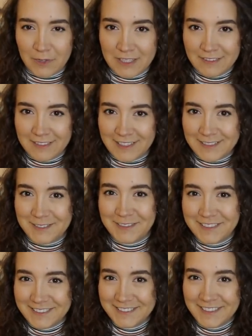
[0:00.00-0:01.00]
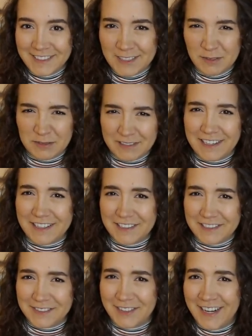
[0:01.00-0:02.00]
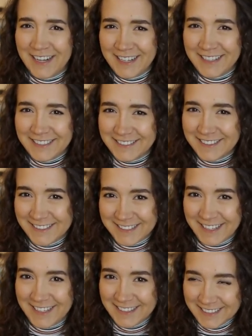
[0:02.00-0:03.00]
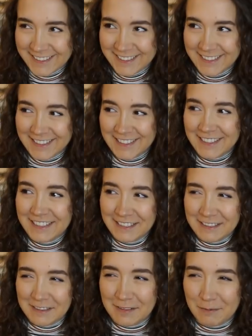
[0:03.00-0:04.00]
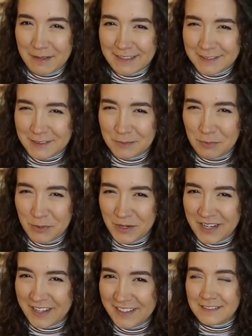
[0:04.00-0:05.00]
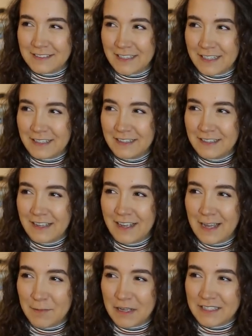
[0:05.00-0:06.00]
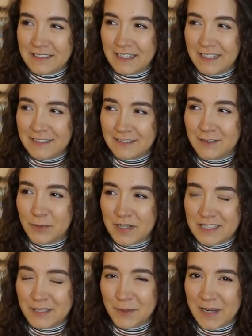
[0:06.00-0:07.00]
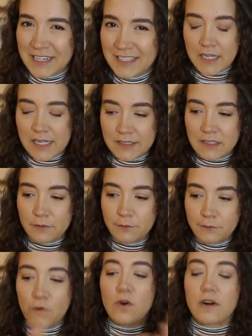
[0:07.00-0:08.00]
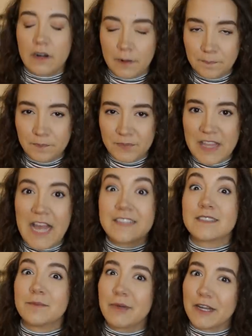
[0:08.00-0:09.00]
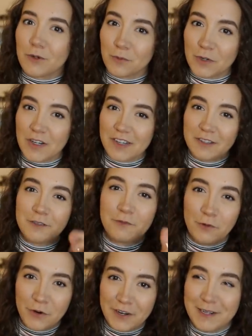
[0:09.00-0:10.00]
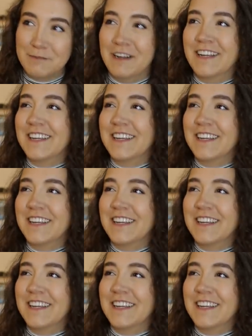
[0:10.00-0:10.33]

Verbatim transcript: right? That's what, that's what Reddit is, right? It's just like a message board. It's like M S N twenty twenty. It's a forum, that's a better word, forum.